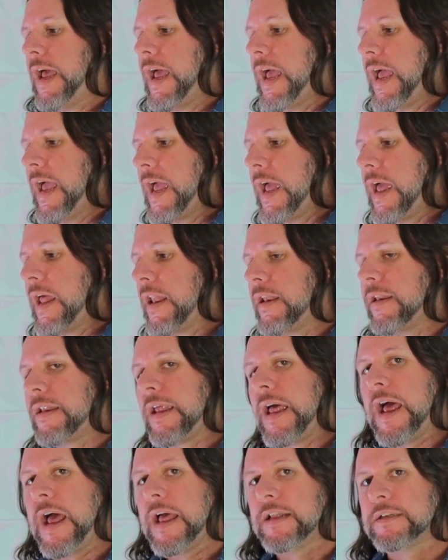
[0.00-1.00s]

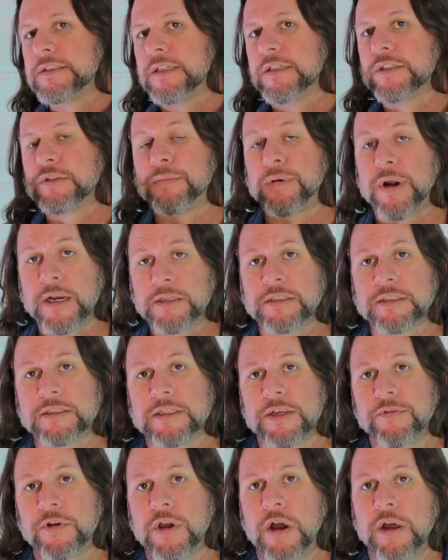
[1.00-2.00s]
And since prices
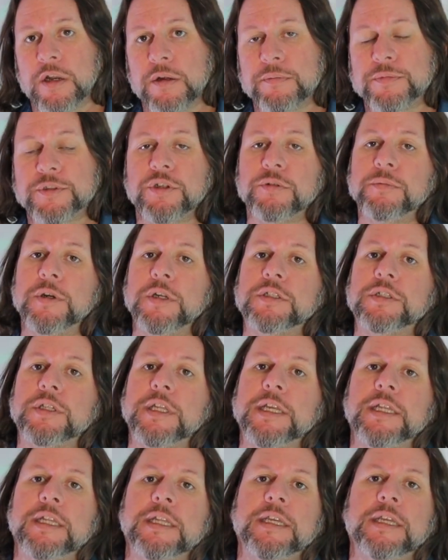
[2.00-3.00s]
have gone up so much
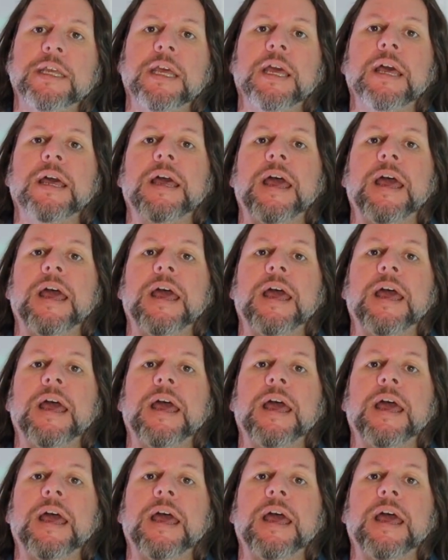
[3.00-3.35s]
lately,